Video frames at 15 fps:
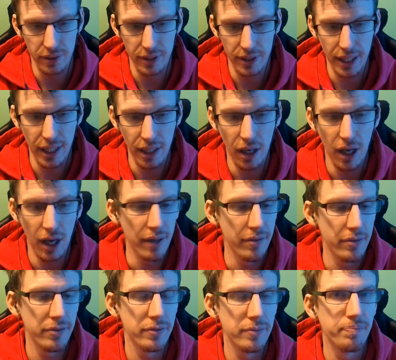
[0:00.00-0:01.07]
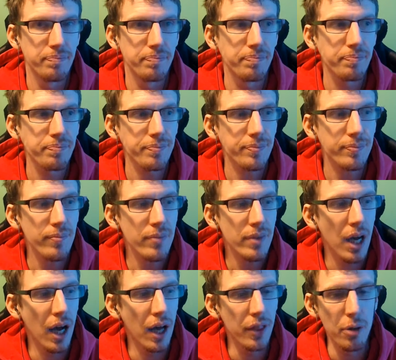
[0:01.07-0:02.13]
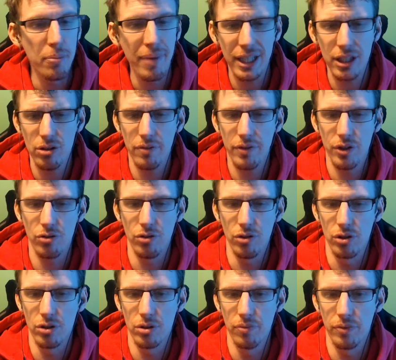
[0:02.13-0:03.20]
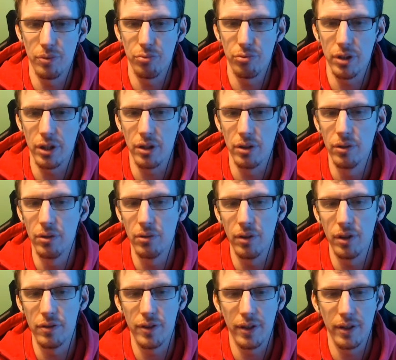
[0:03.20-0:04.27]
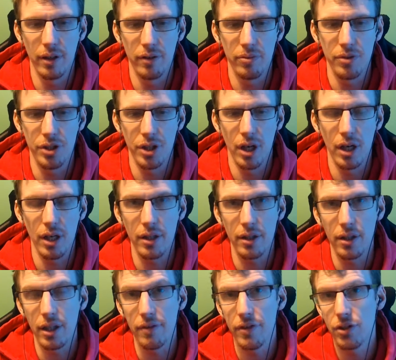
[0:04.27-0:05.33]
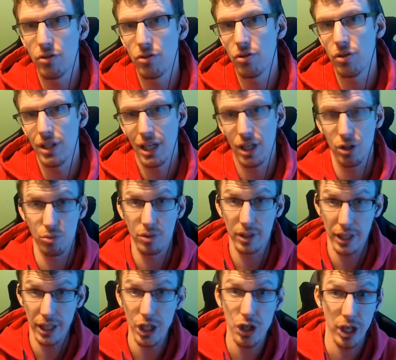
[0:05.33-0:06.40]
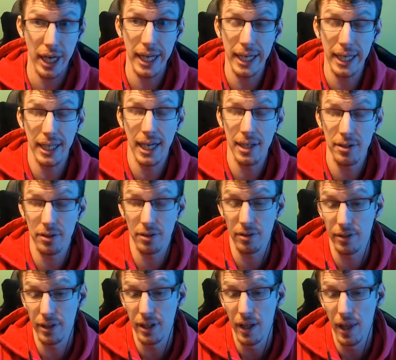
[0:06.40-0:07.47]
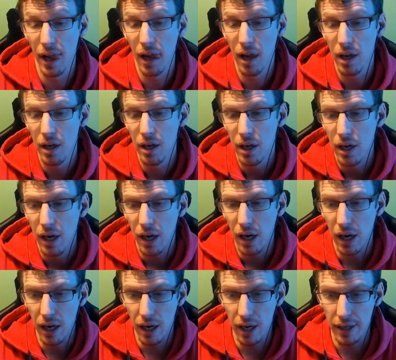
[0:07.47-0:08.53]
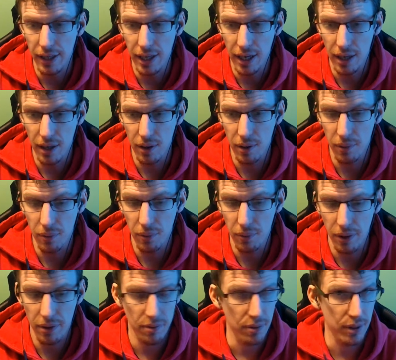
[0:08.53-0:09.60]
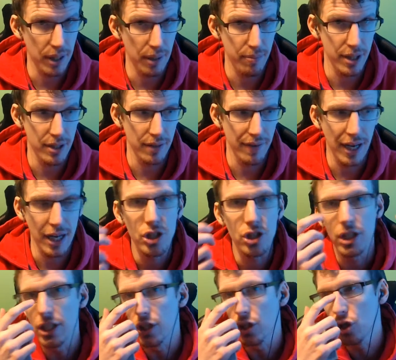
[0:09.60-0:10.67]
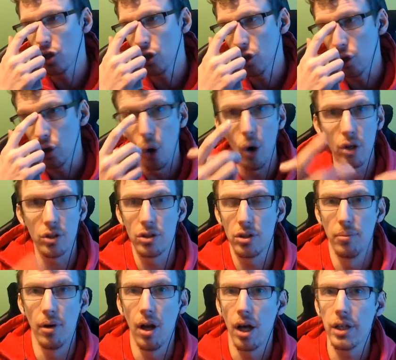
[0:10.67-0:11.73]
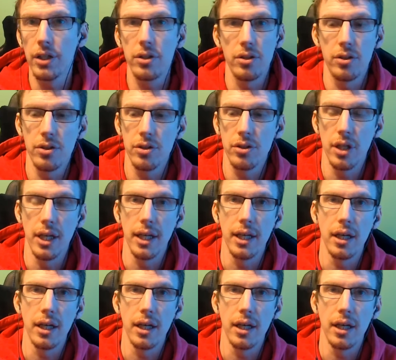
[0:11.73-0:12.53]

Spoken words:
D-Live. The Mixer have introduced something pretty cool. I found out from Charlie that they've introduced an actual DJing category. Now, whether or not that means they've actually got some licensing,